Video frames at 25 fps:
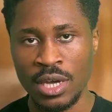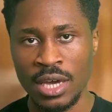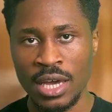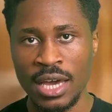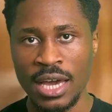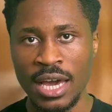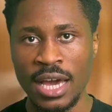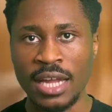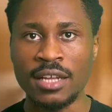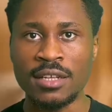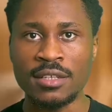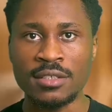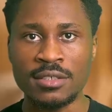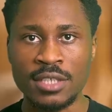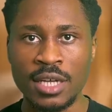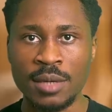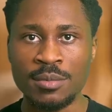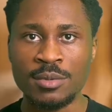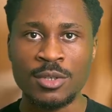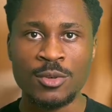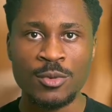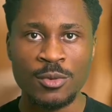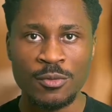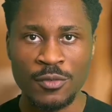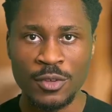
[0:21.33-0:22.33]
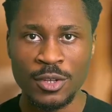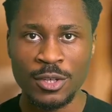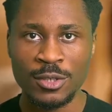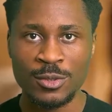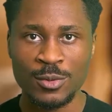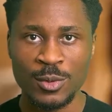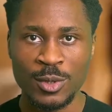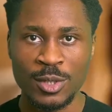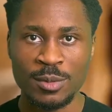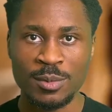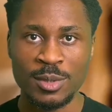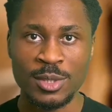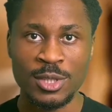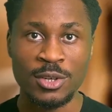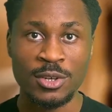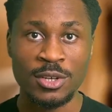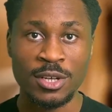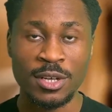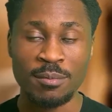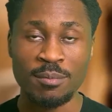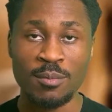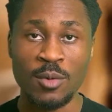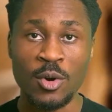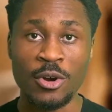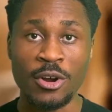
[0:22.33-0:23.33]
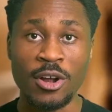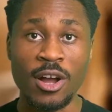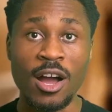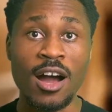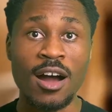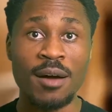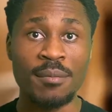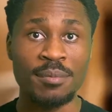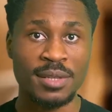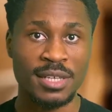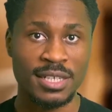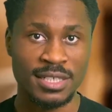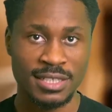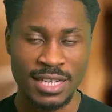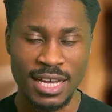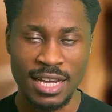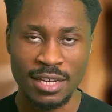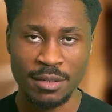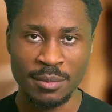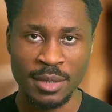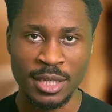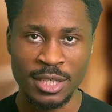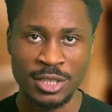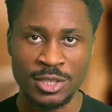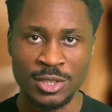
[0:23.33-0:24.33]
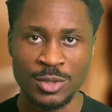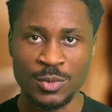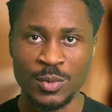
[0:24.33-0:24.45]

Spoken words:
And in subsequent videos, we're going to be learning more complex animations.